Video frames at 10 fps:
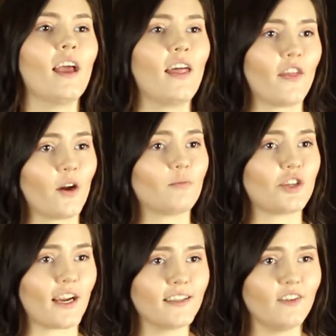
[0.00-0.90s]
Their
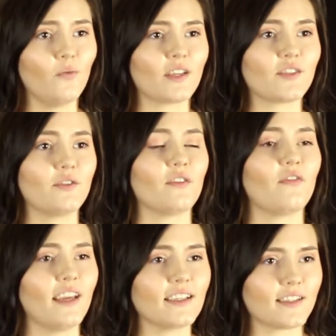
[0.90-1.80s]
objective was to
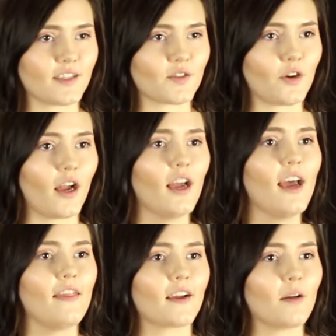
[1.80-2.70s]
defeat Sisera,
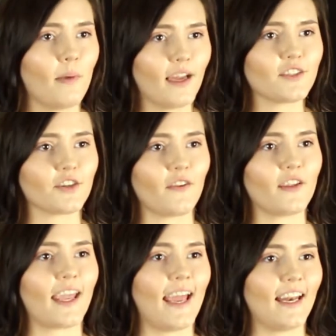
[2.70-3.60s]
the commander of
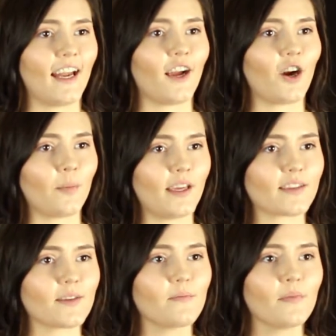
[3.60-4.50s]
the Canaanite
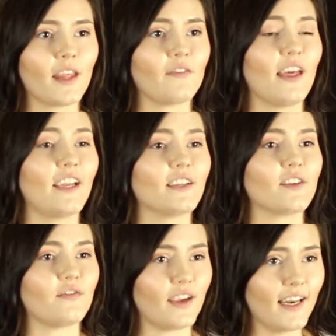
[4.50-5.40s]
armies. If they could
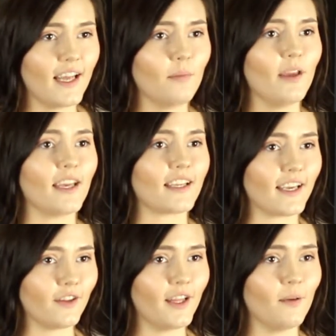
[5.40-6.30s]
defeat him and
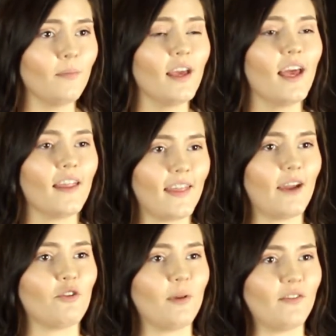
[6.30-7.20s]
kill him,
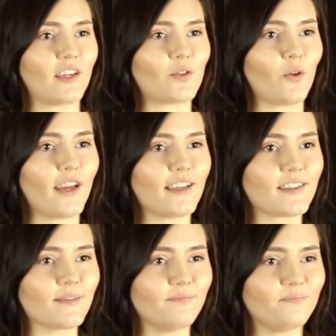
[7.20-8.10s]
they would be victorious.